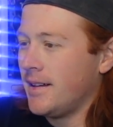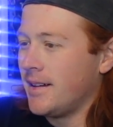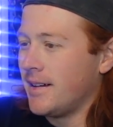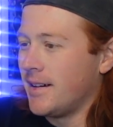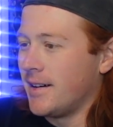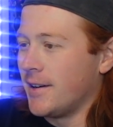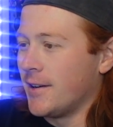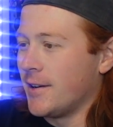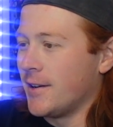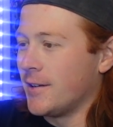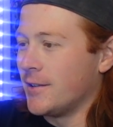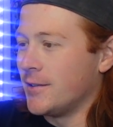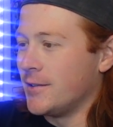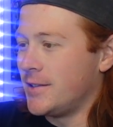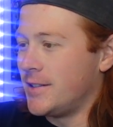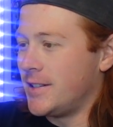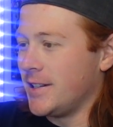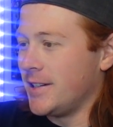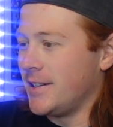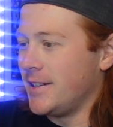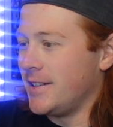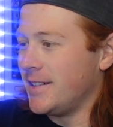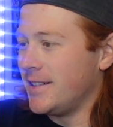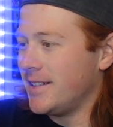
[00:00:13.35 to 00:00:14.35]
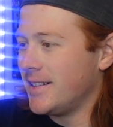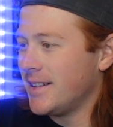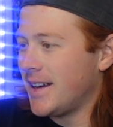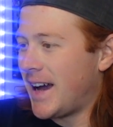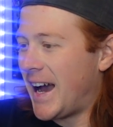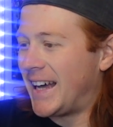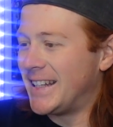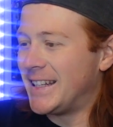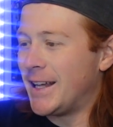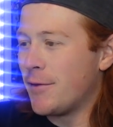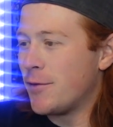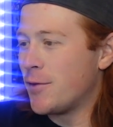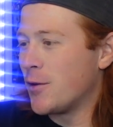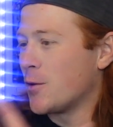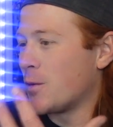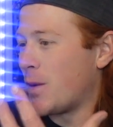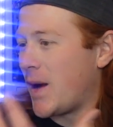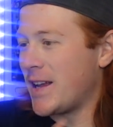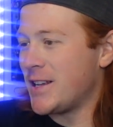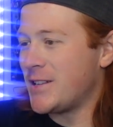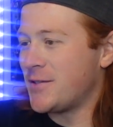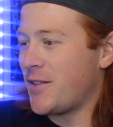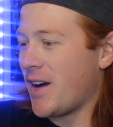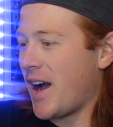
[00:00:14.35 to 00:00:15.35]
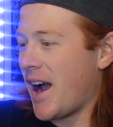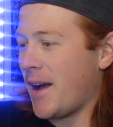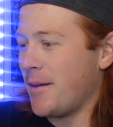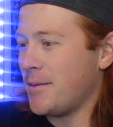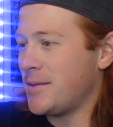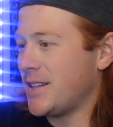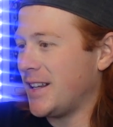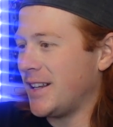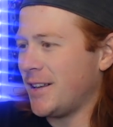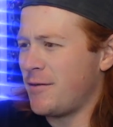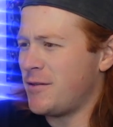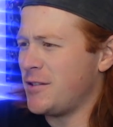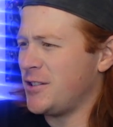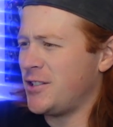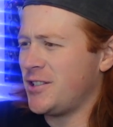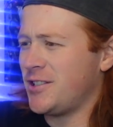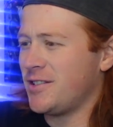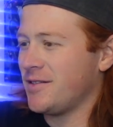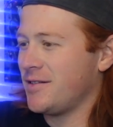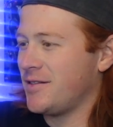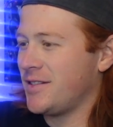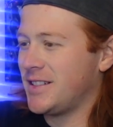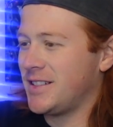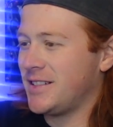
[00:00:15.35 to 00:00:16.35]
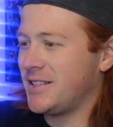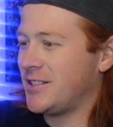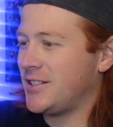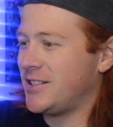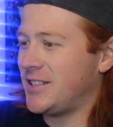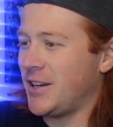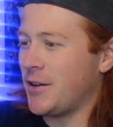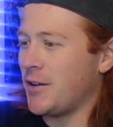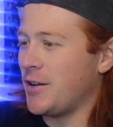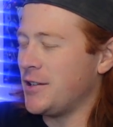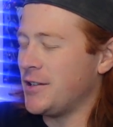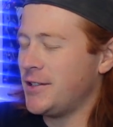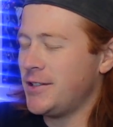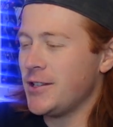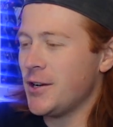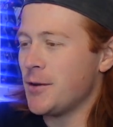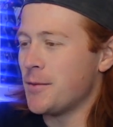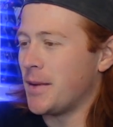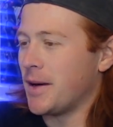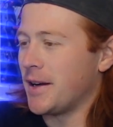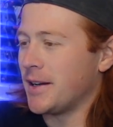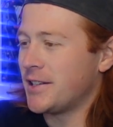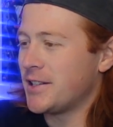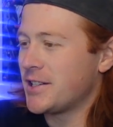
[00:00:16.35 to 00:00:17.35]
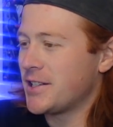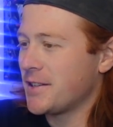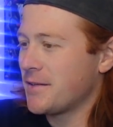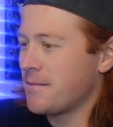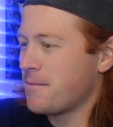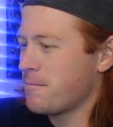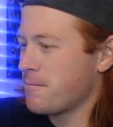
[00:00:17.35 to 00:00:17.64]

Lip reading: Oh, dude. I love the race vibes and I love this series so much.